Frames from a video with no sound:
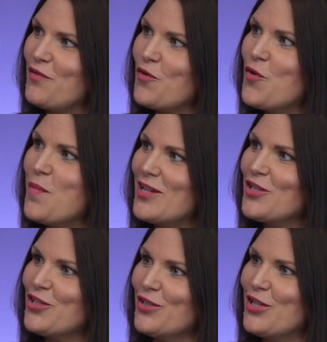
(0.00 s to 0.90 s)
You've all
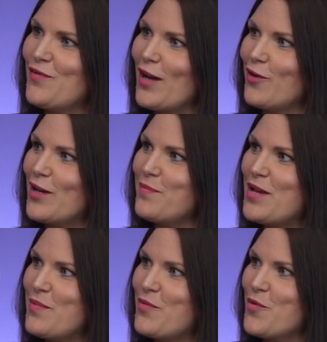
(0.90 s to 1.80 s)
mentioned that you've had great
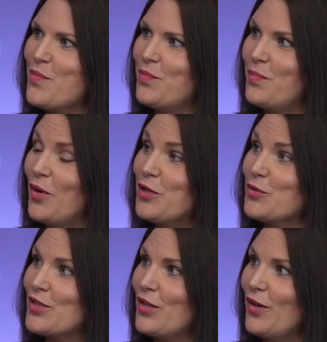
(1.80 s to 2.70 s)
people by
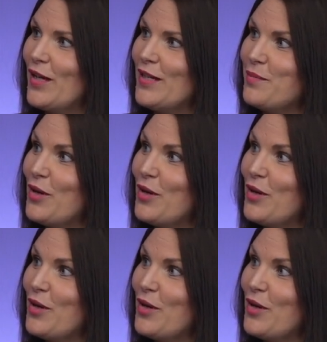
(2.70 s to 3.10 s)
your side,